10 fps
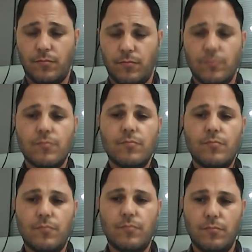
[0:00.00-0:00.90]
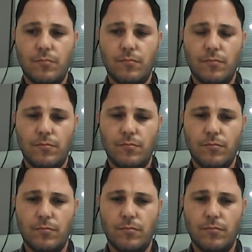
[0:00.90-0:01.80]

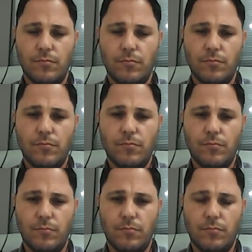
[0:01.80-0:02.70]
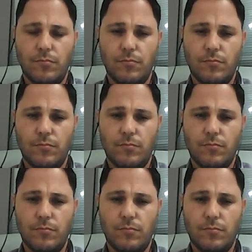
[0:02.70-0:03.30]
(silent)